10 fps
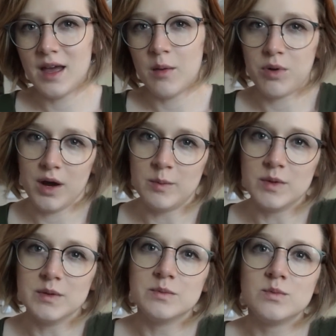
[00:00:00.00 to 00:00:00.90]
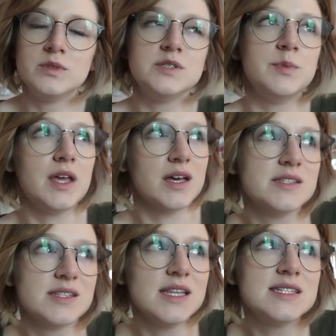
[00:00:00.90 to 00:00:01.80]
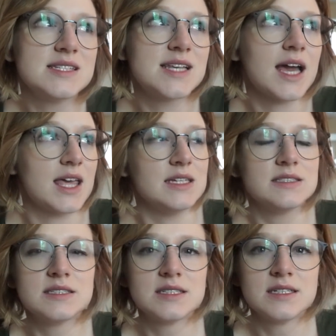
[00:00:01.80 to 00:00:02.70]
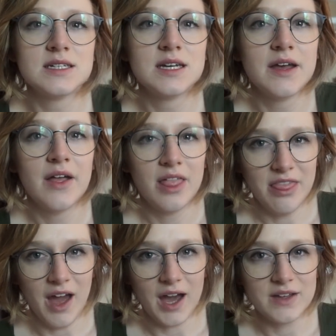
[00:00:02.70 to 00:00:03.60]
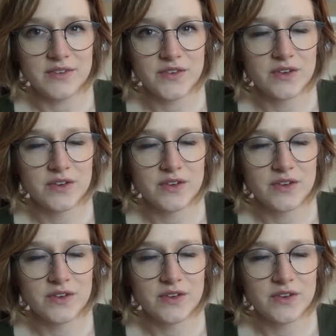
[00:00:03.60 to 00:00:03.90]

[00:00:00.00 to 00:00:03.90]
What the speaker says: a problem was because the second that